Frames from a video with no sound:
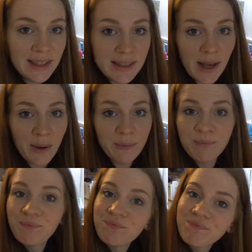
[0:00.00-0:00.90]
So,
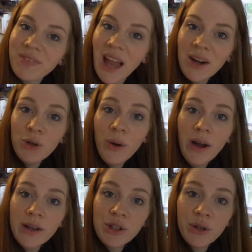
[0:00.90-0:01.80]
I don't know
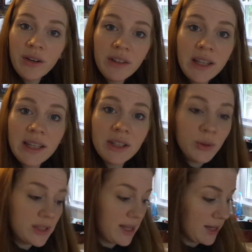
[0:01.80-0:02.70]
how I turn everything into
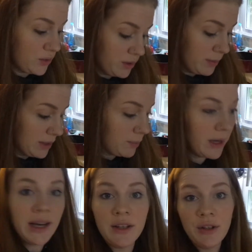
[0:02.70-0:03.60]
a disastrous mess, but
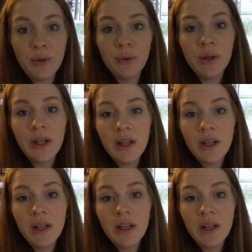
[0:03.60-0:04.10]
I do.